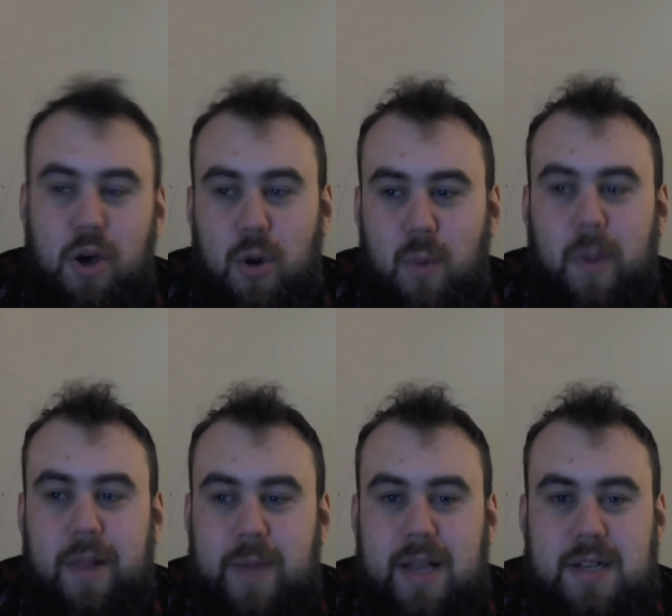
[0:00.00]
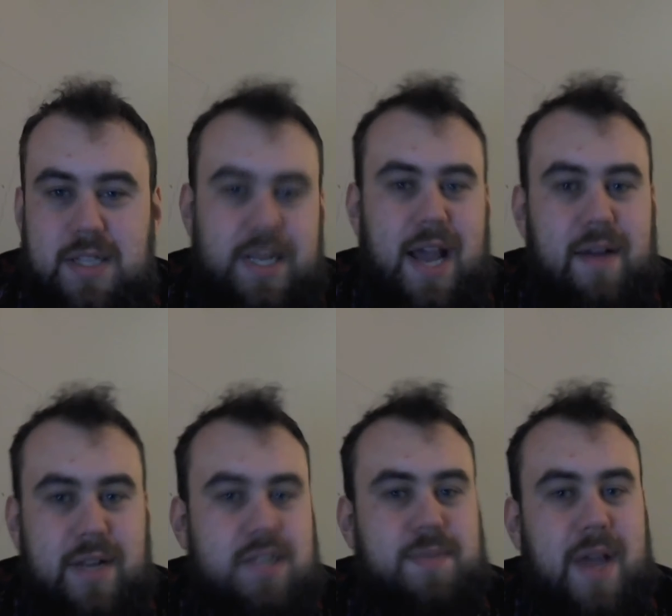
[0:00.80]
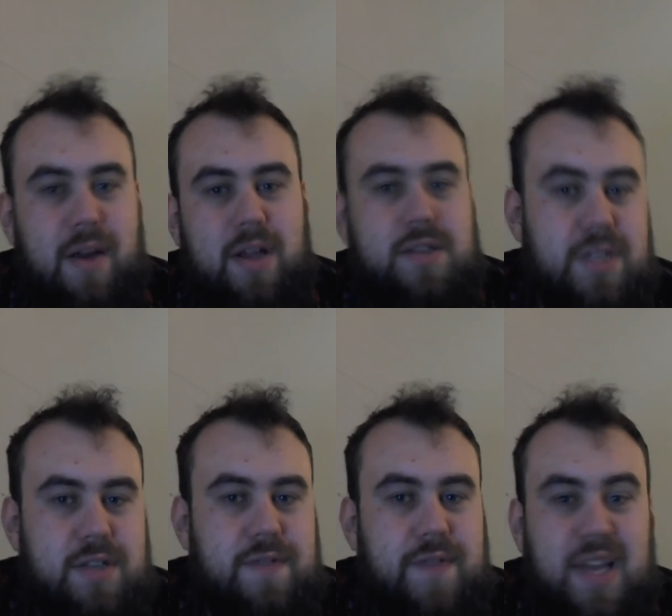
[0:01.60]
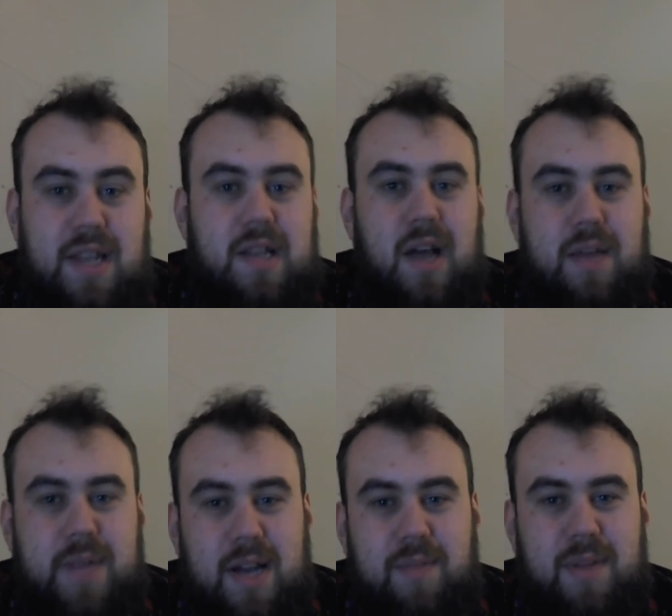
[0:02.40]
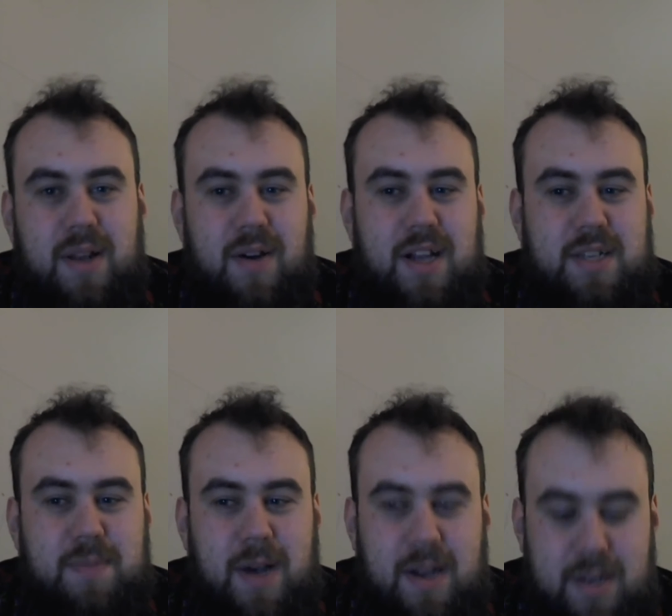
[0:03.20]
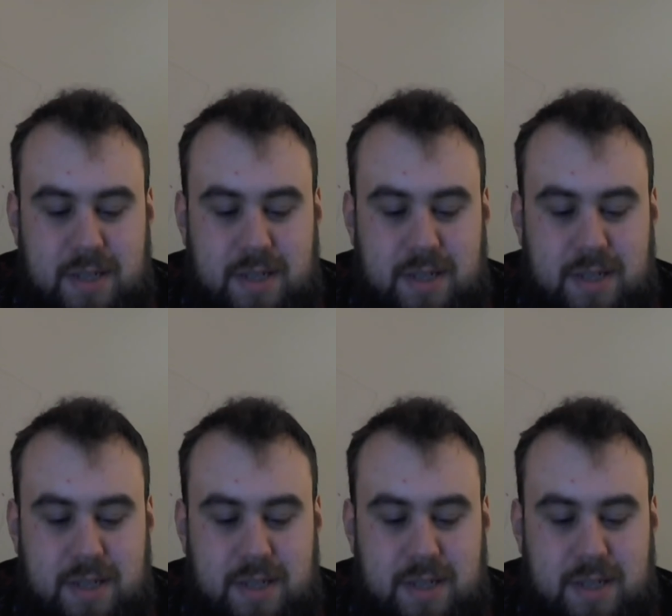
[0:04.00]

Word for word: we, we can share experiences of feeling like we don't belong i suppose